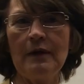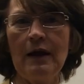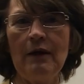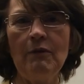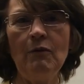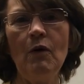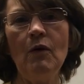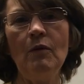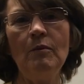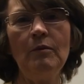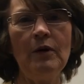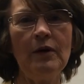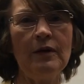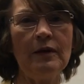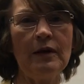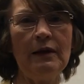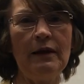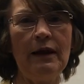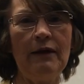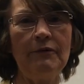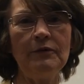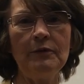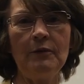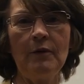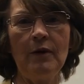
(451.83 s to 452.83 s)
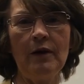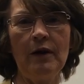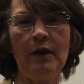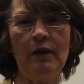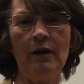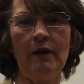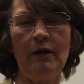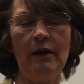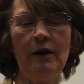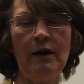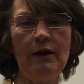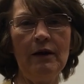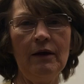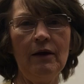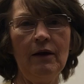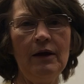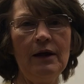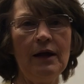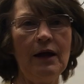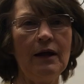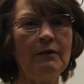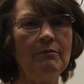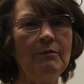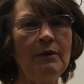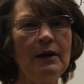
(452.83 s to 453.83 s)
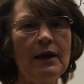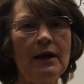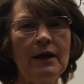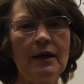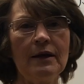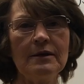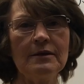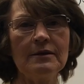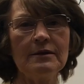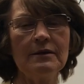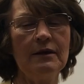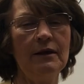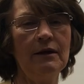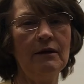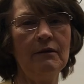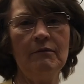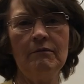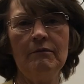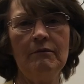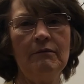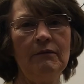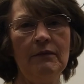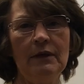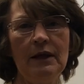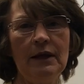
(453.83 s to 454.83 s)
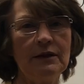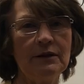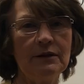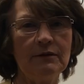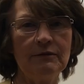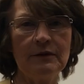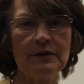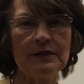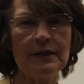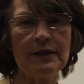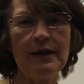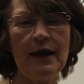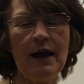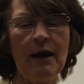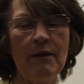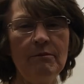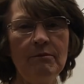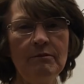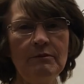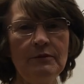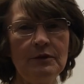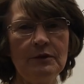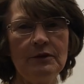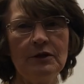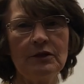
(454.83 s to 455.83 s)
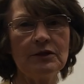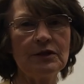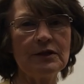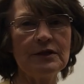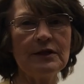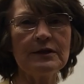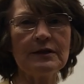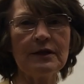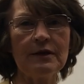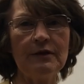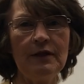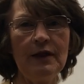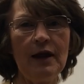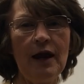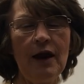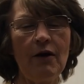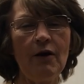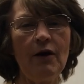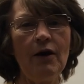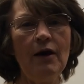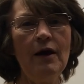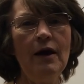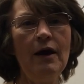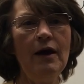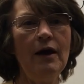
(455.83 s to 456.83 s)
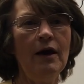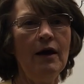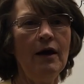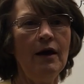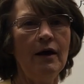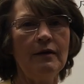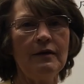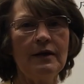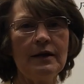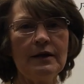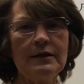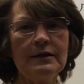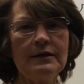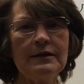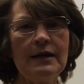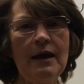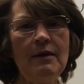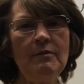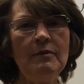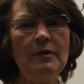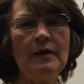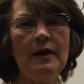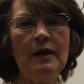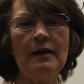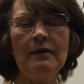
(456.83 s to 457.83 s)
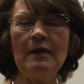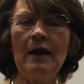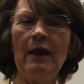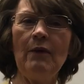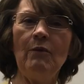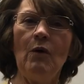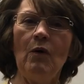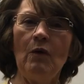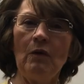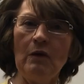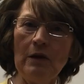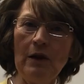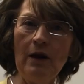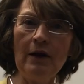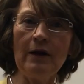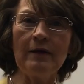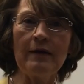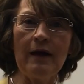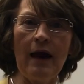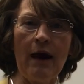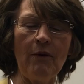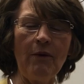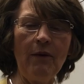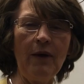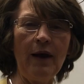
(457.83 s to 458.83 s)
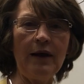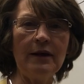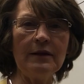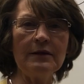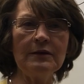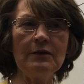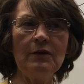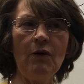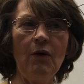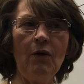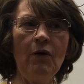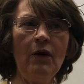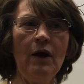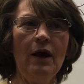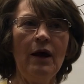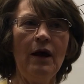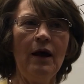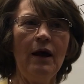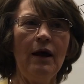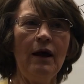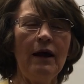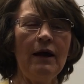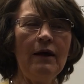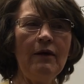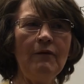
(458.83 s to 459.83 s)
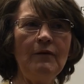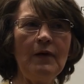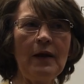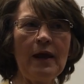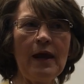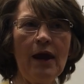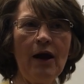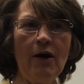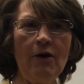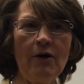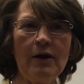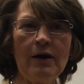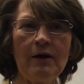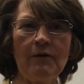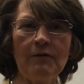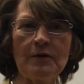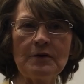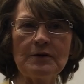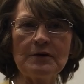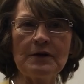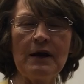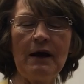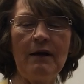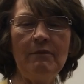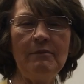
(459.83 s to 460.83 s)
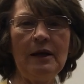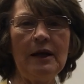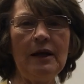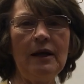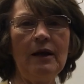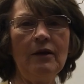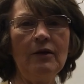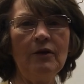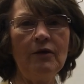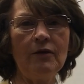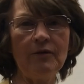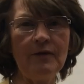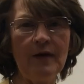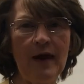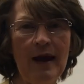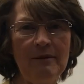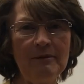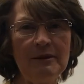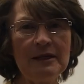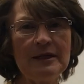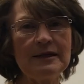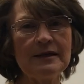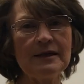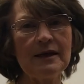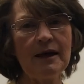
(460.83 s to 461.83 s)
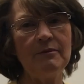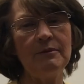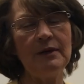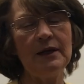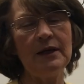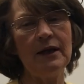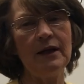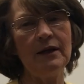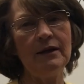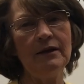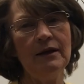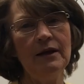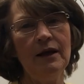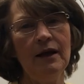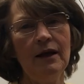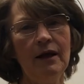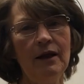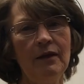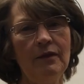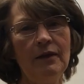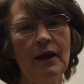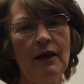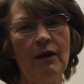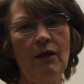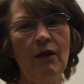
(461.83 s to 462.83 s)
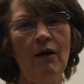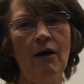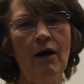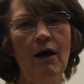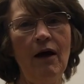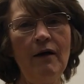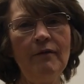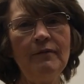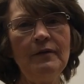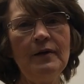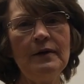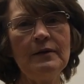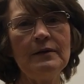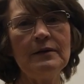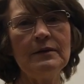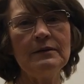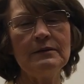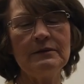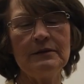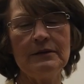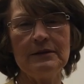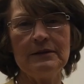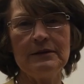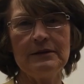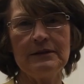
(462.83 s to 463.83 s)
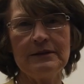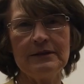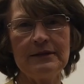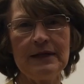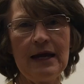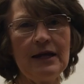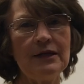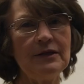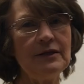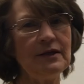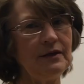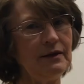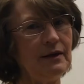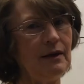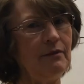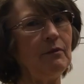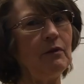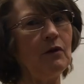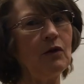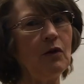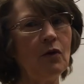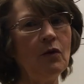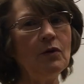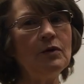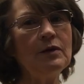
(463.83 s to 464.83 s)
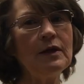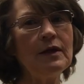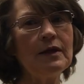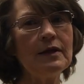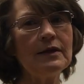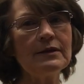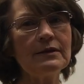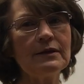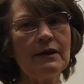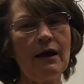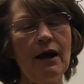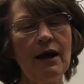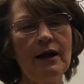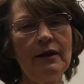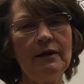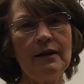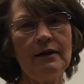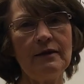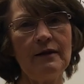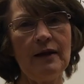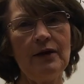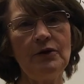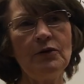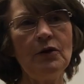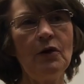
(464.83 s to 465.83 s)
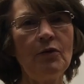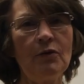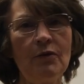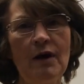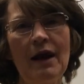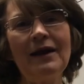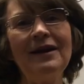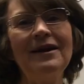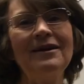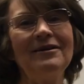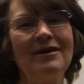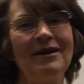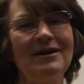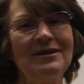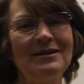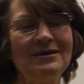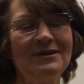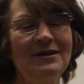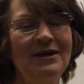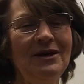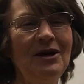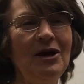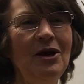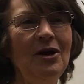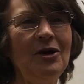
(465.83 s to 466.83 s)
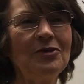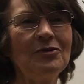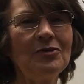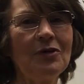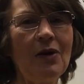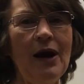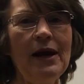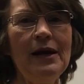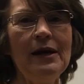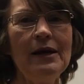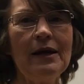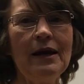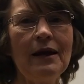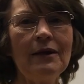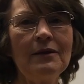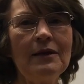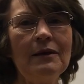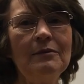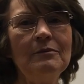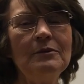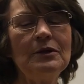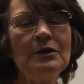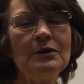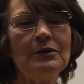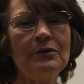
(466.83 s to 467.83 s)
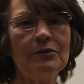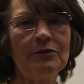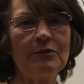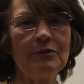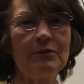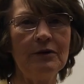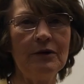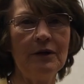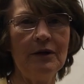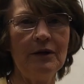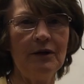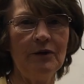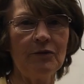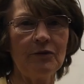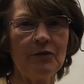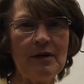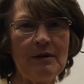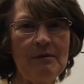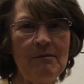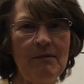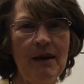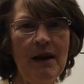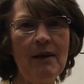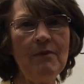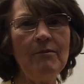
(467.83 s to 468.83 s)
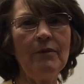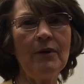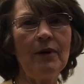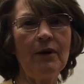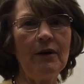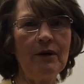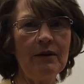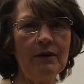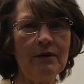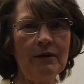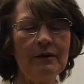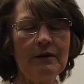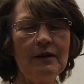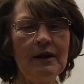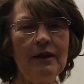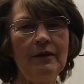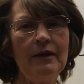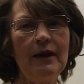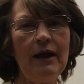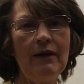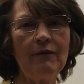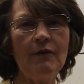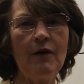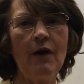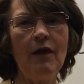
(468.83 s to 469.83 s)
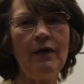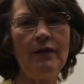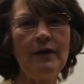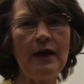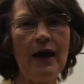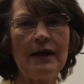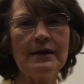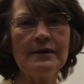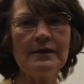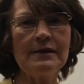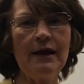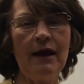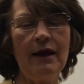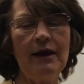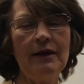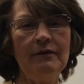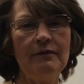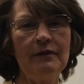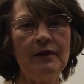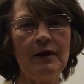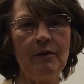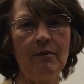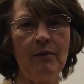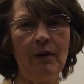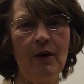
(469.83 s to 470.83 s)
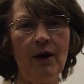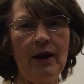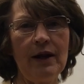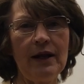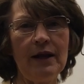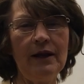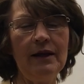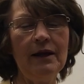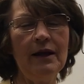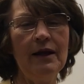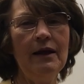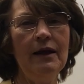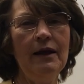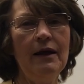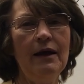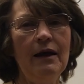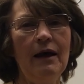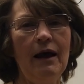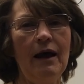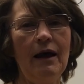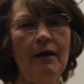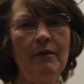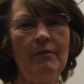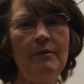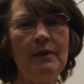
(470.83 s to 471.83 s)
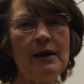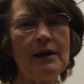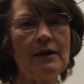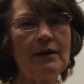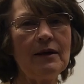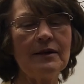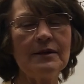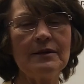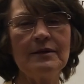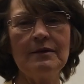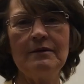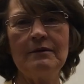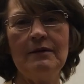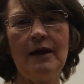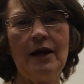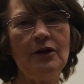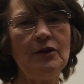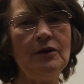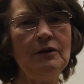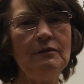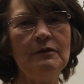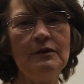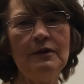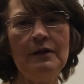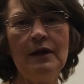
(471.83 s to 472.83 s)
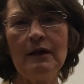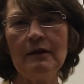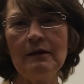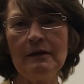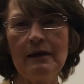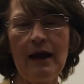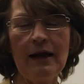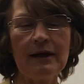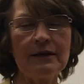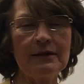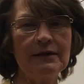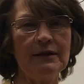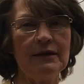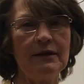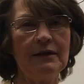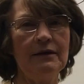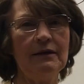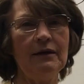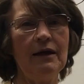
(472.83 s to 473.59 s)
They won't put the left one in because it, to them, just isn't there. The same thing, they won't look that way. So if a caregiver's coming in or family's coming in, they'll often say to them, go to the side that they don't recognize. Try to get them to remember that they've got that side of their body because they neglect it.